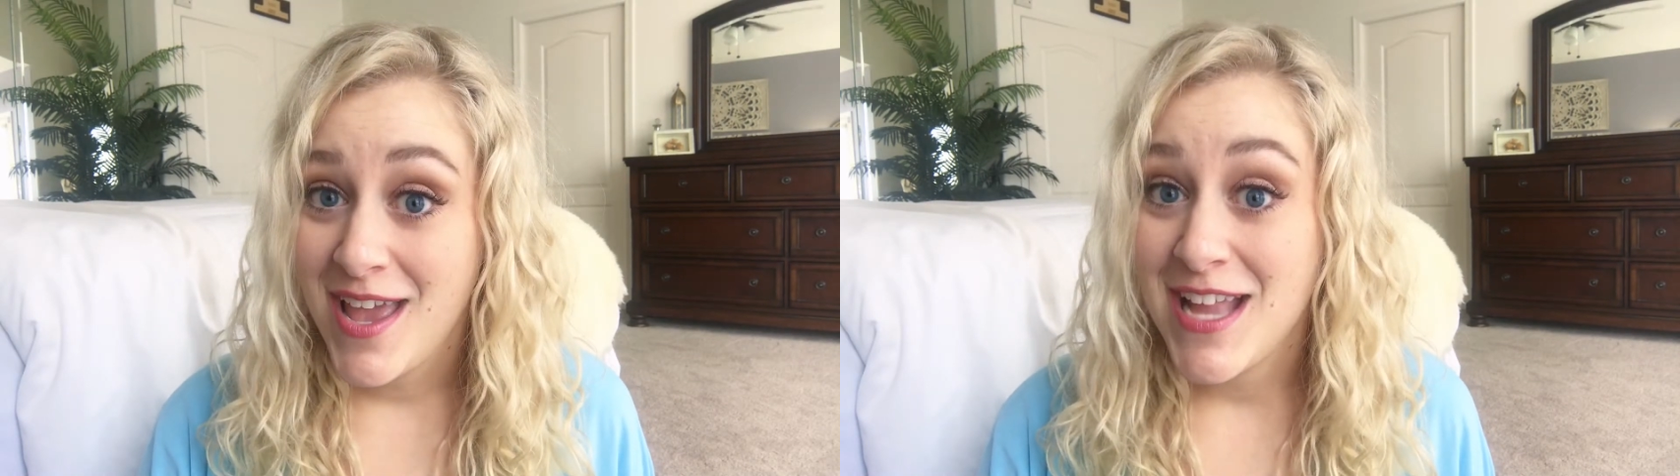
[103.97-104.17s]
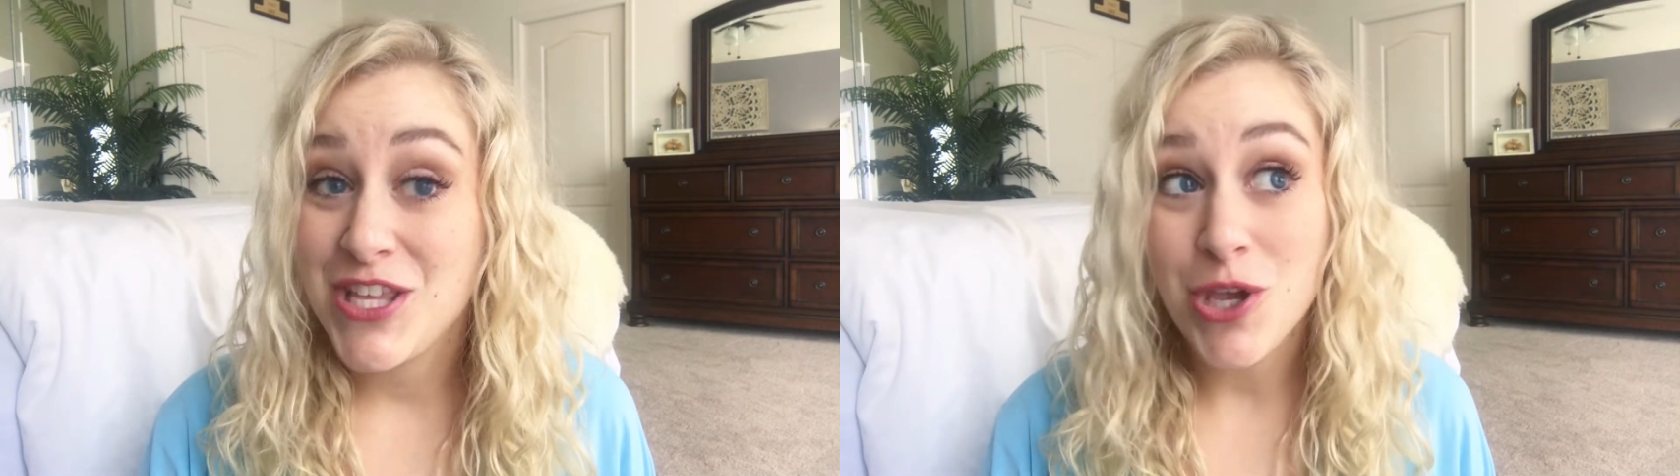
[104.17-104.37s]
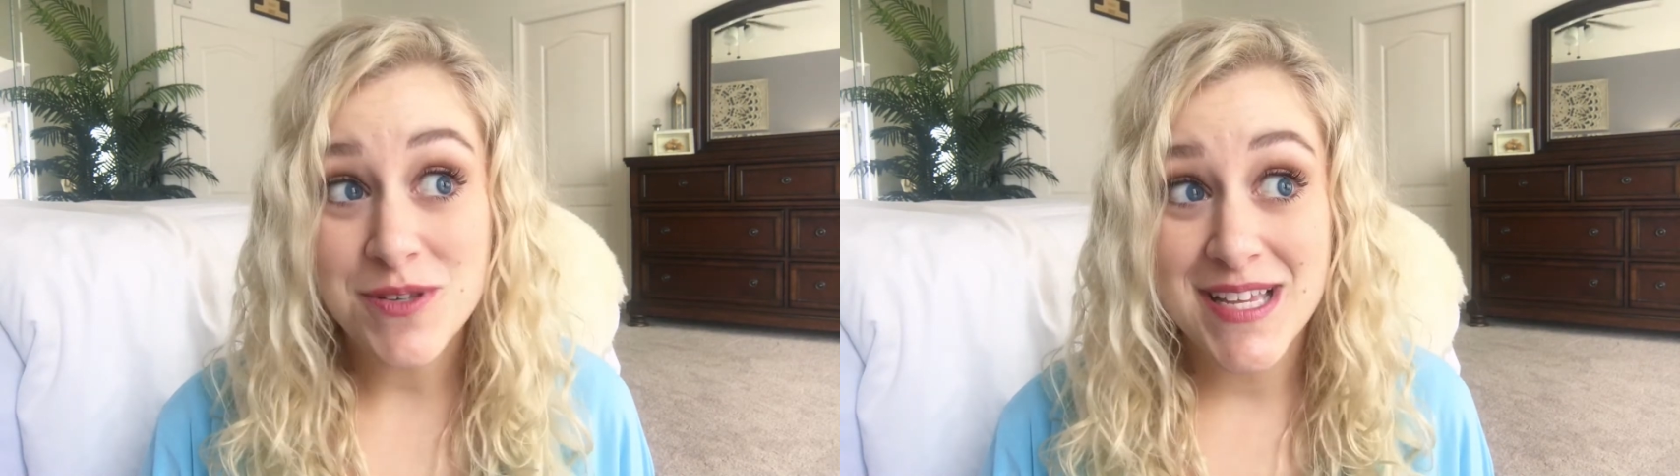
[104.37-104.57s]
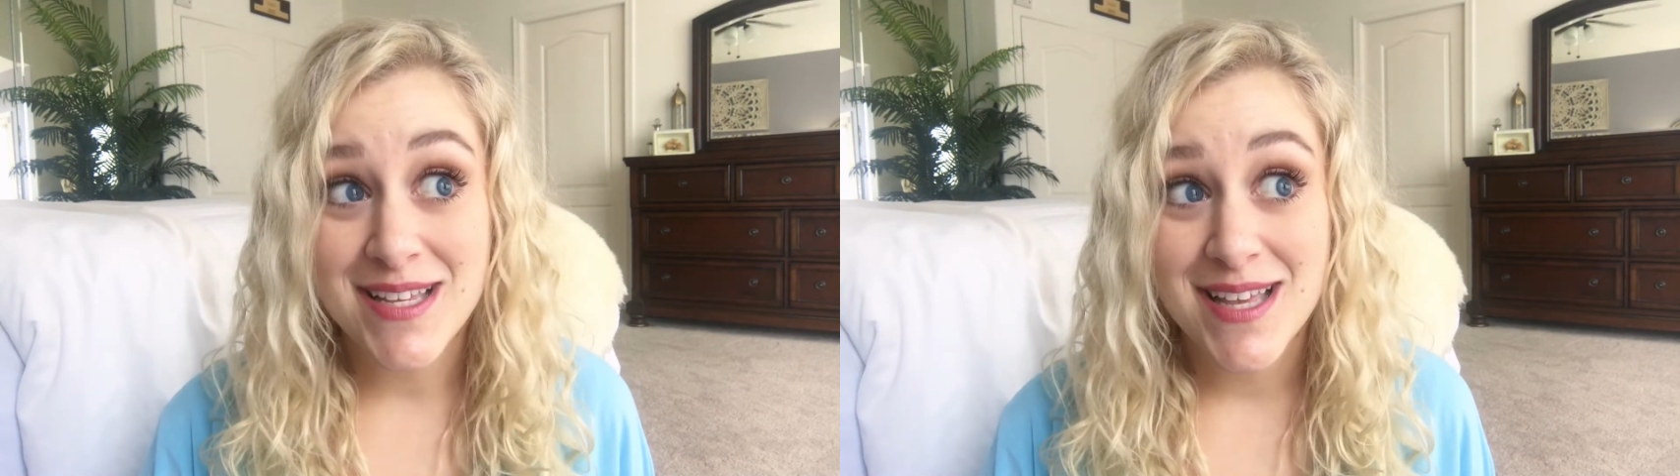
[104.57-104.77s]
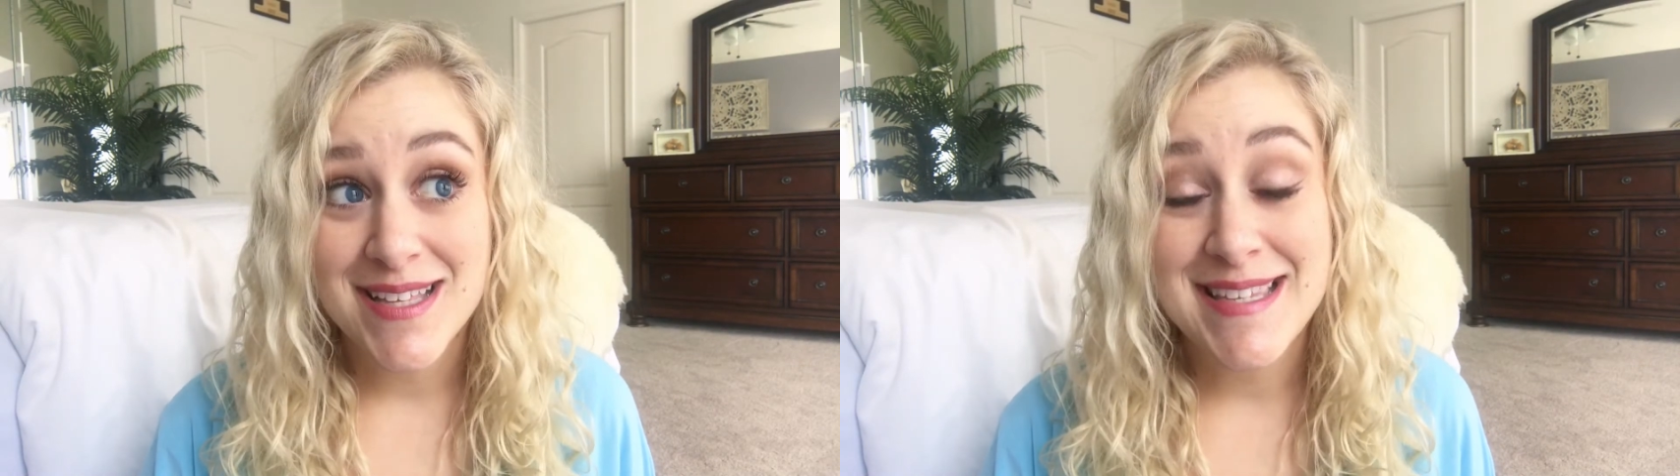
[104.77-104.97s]
and use
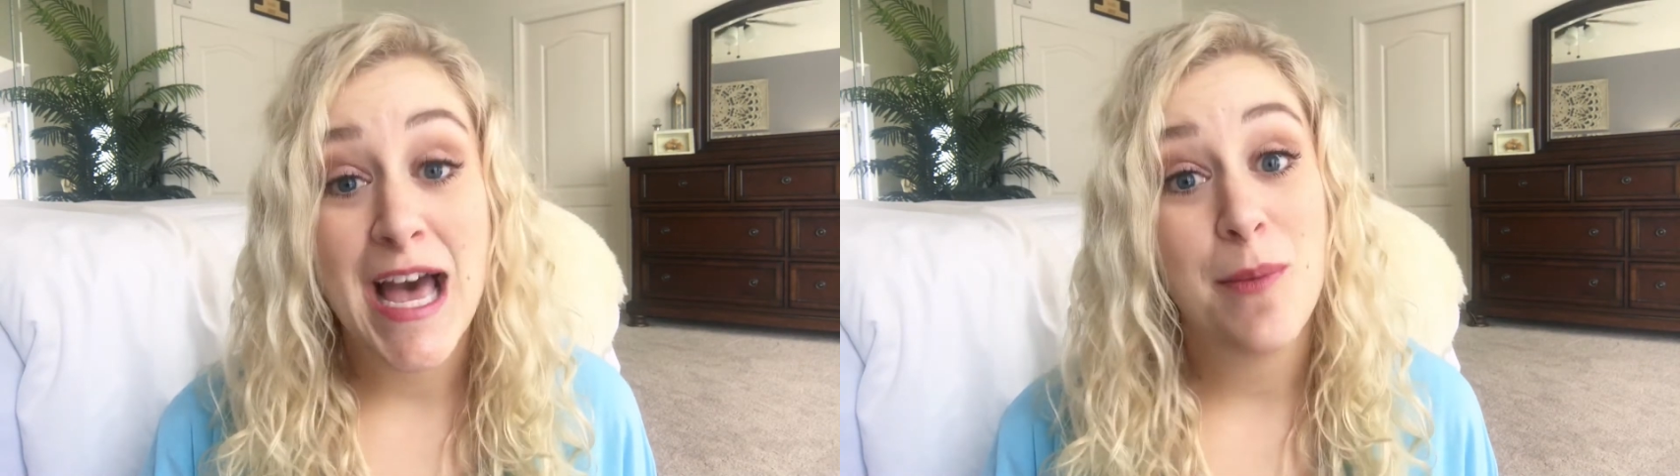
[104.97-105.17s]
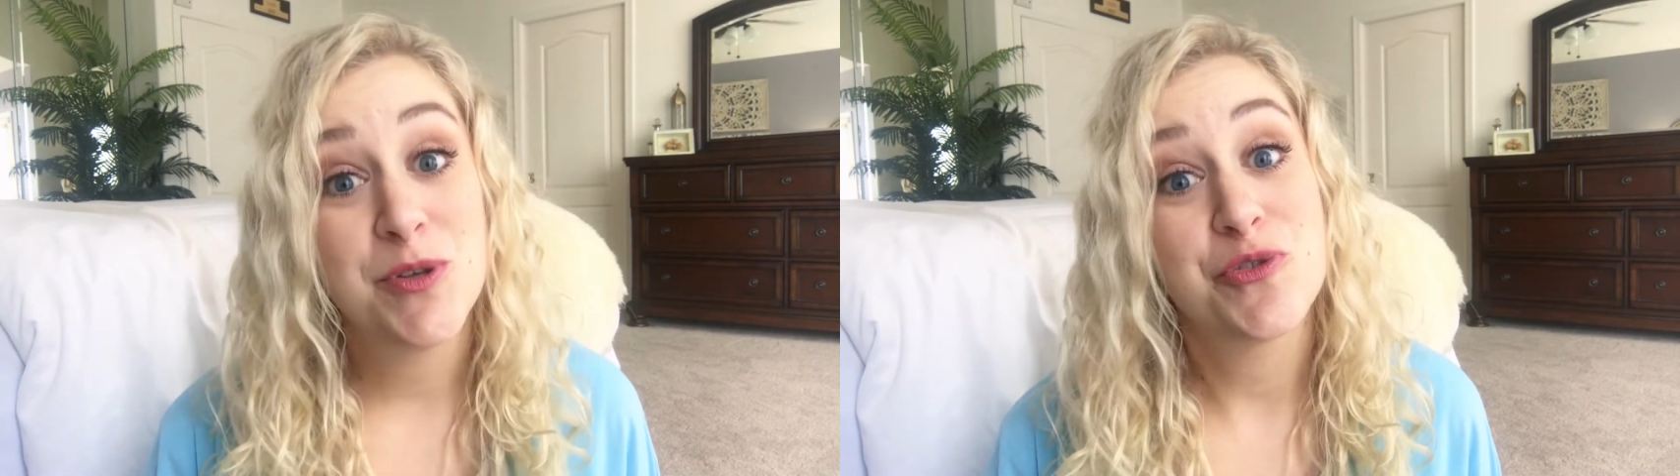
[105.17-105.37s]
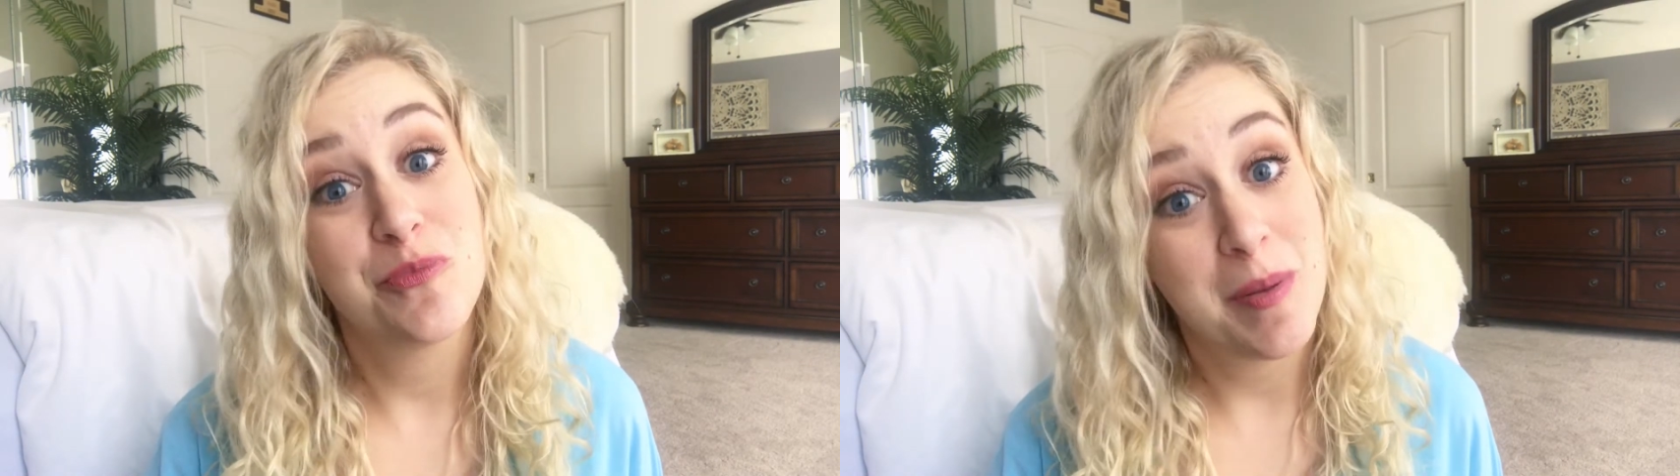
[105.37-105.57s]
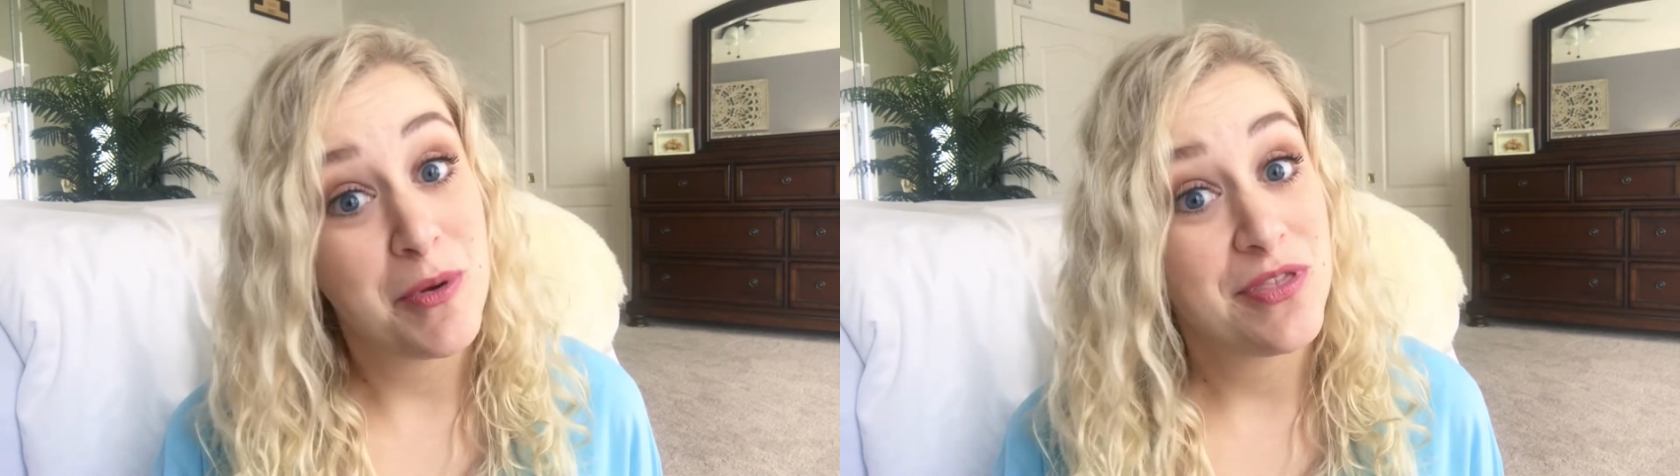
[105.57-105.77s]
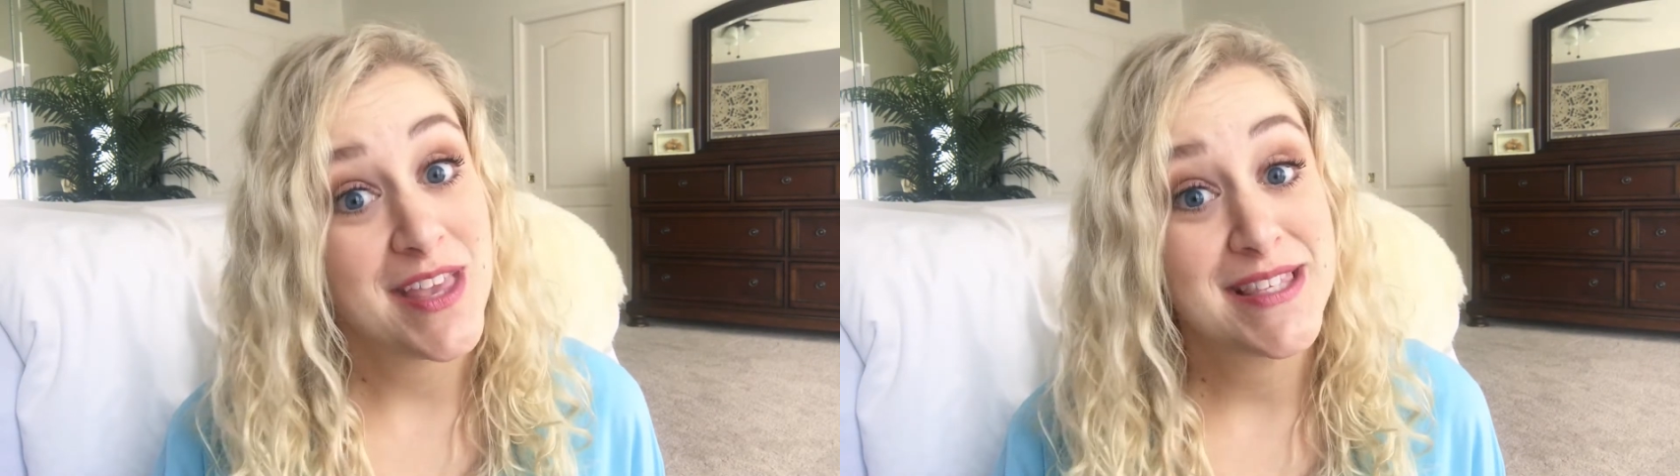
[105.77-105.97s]
it to help us remember
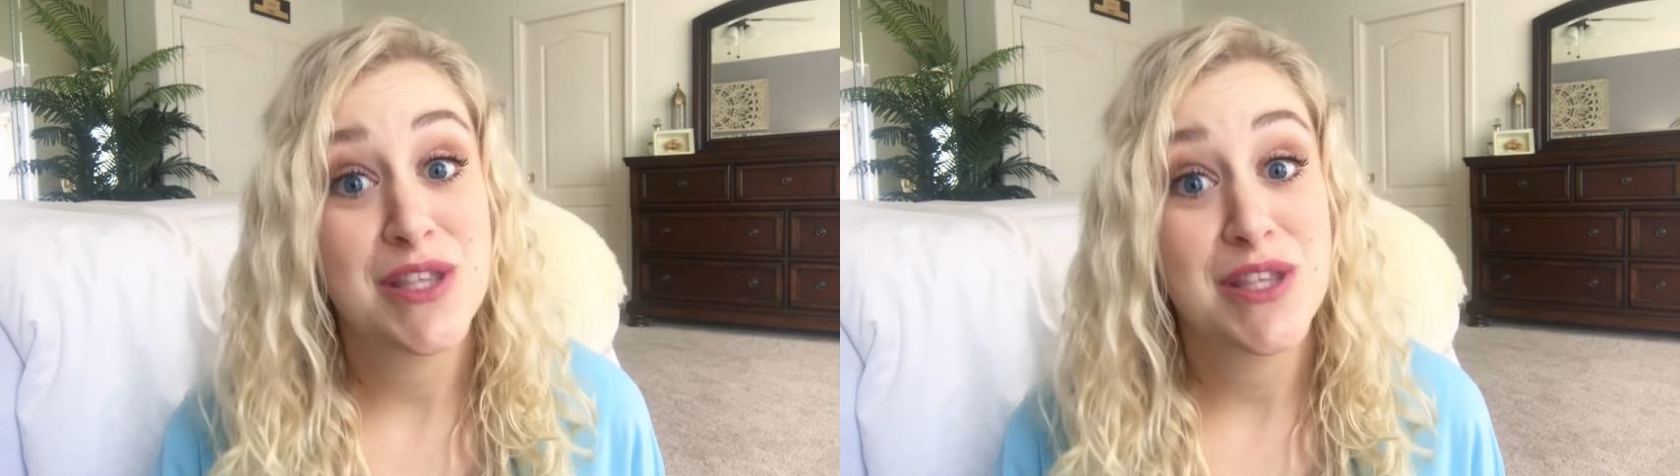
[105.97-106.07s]
things